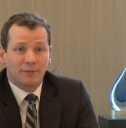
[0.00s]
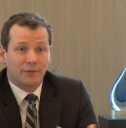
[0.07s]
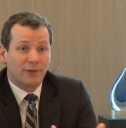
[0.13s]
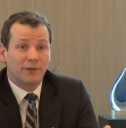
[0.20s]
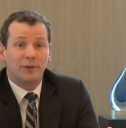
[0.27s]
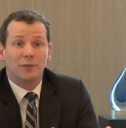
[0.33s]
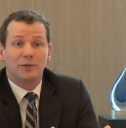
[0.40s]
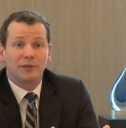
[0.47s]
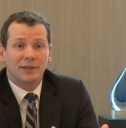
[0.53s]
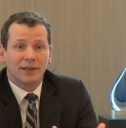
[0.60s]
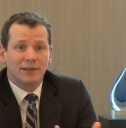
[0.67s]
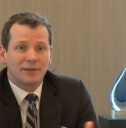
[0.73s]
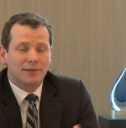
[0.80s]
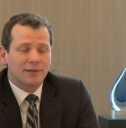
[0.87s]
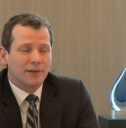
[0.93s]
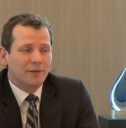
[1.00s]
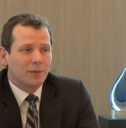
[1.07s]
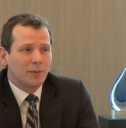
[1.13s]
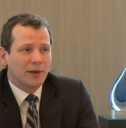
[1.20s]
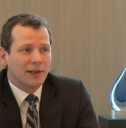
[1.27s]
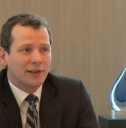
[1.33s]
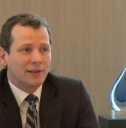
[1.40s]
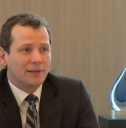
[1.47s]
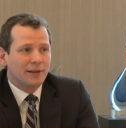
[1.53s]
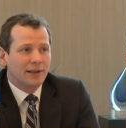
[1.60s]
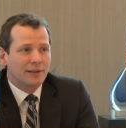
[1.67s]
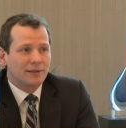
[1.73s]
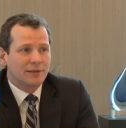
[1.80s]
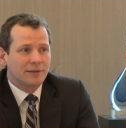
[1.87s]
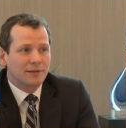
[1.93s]
50% of the money,
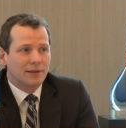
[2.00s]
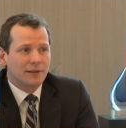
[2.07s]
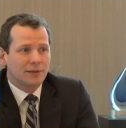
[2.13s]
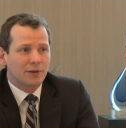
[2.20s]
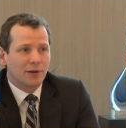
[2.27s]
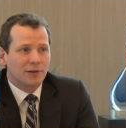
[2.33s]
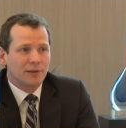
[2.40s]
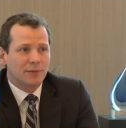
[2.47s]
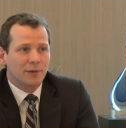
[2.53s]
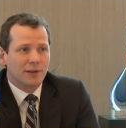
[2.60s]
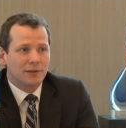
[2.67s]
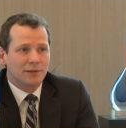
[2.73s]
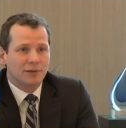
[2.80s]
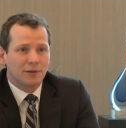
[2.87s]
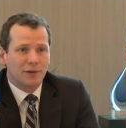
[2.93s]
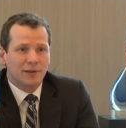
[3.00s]
as Darcy mentioned.